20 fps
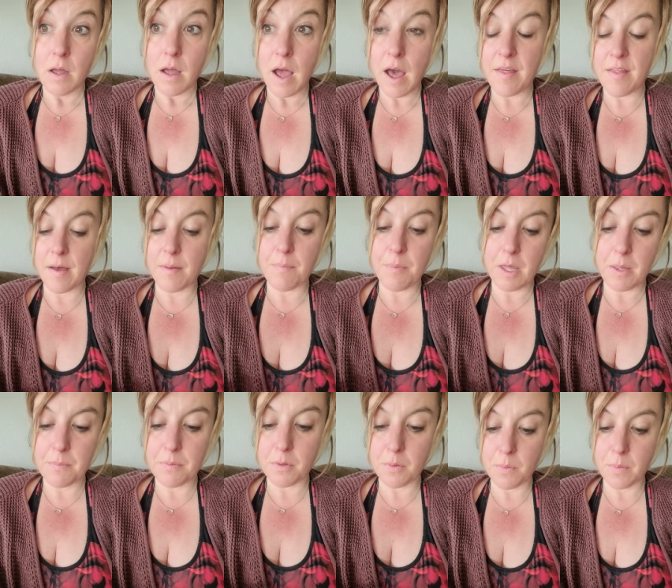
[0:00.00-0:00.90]
that
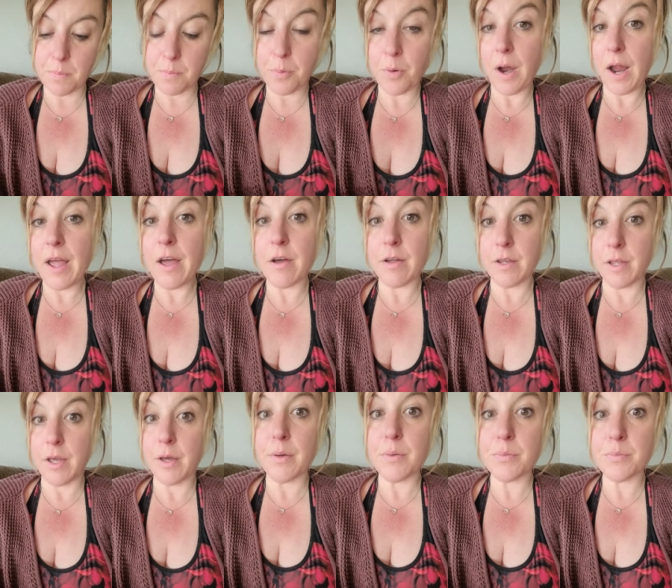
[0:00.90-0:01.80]
people will prey on
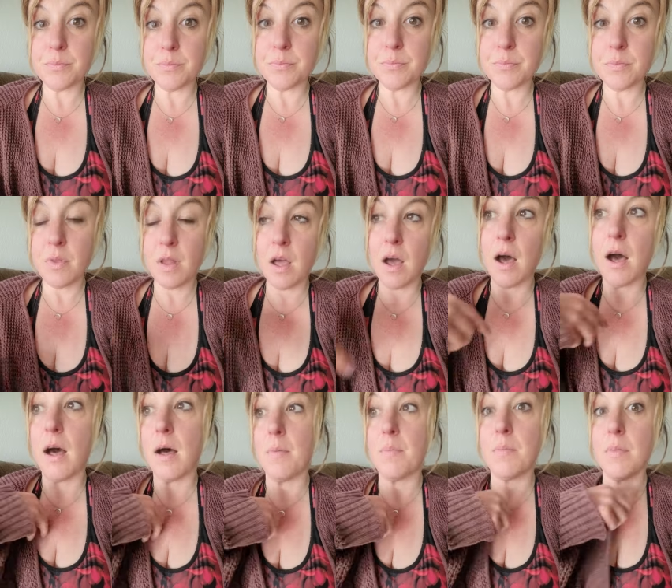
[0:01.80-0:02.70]
you.
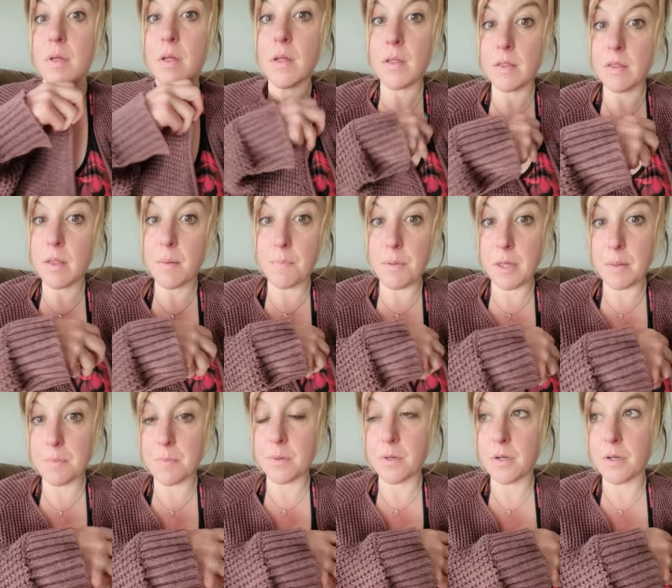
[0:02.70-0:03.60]
The
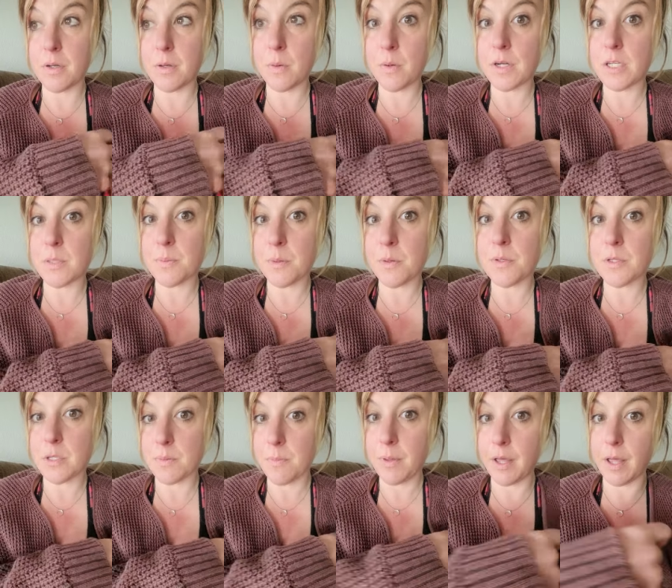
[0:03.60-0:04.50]
people who are
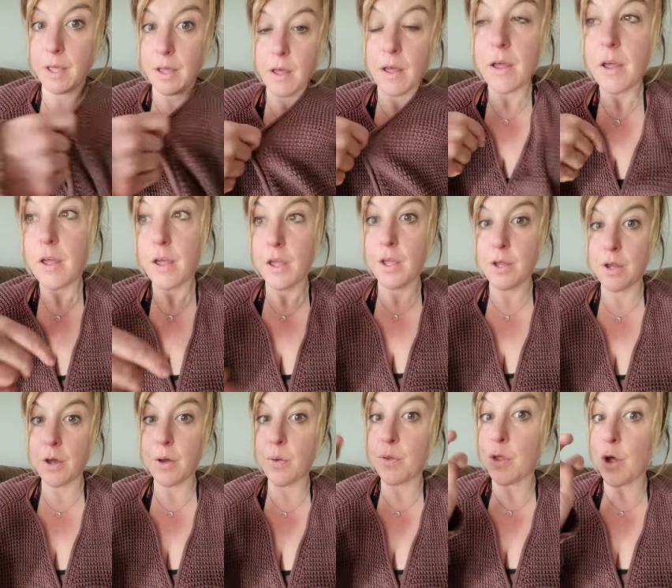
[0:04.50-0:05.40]
supposed to be, you
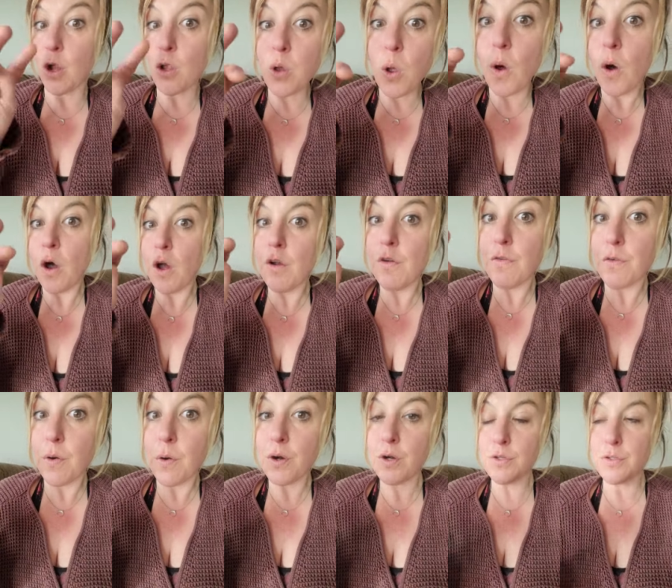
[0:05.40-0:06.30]
know, the law
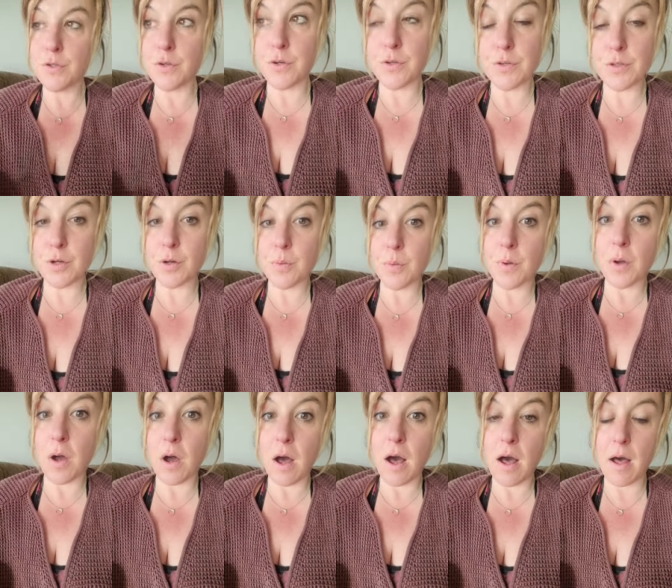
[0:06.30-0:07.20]
enforcers or
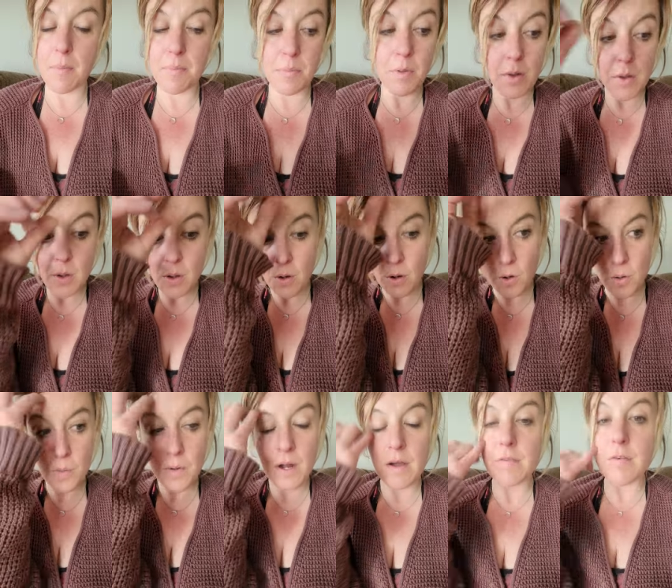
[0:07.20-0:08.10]

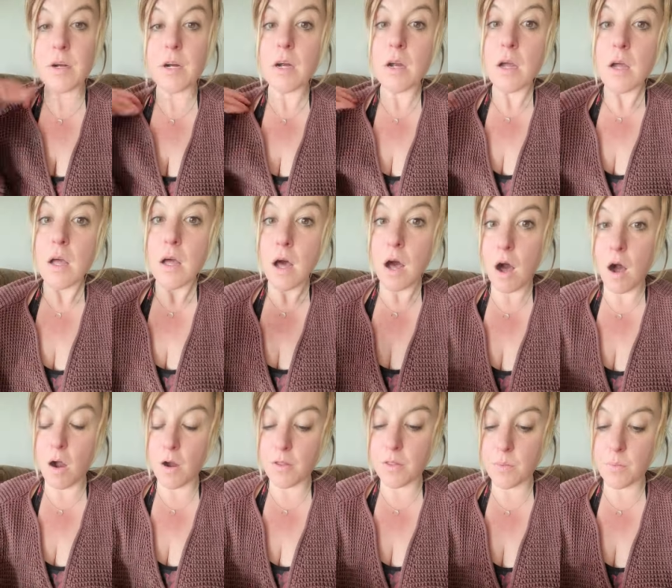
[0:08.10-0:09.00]
whatever
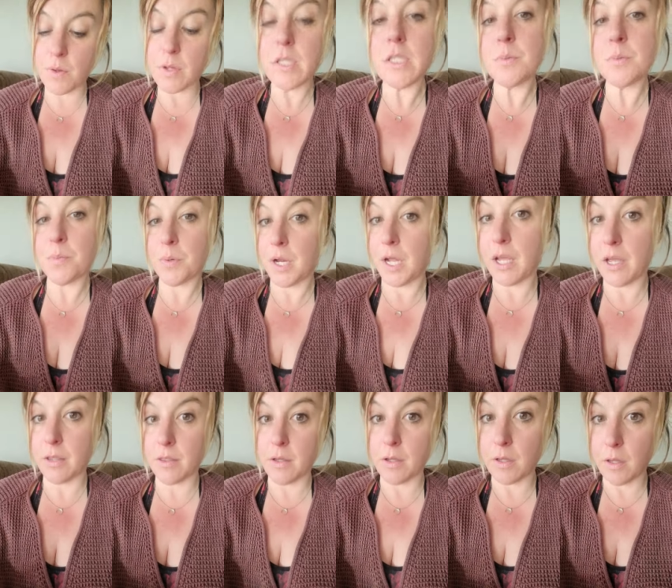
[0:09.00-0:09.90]
are the ones
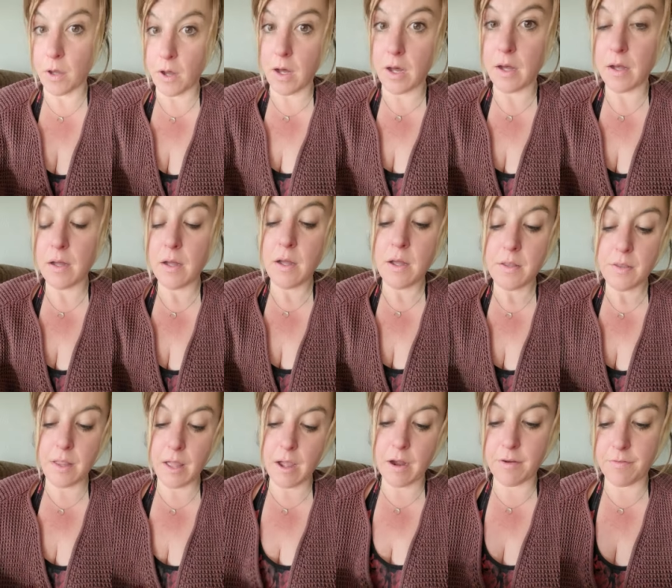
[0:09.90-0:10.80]
breaking the law.
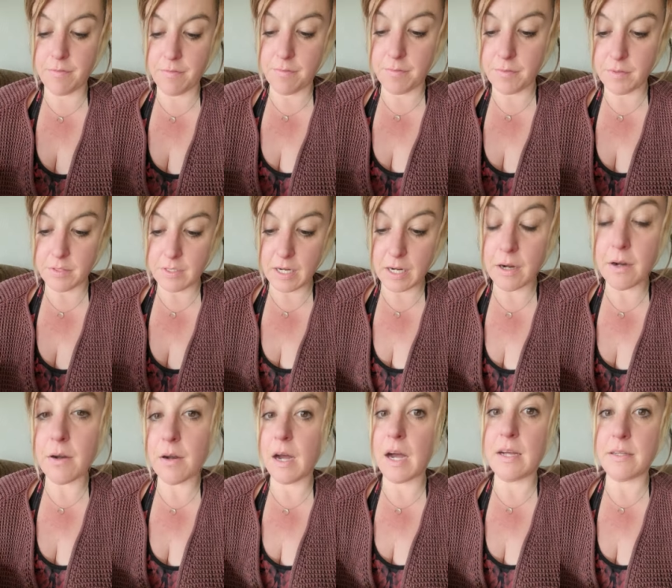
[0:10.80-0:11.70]
They are
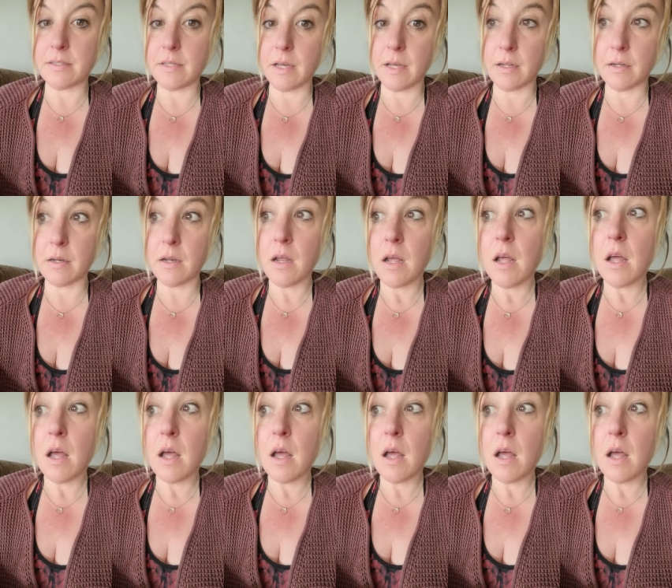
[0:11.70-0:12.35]
terrorizing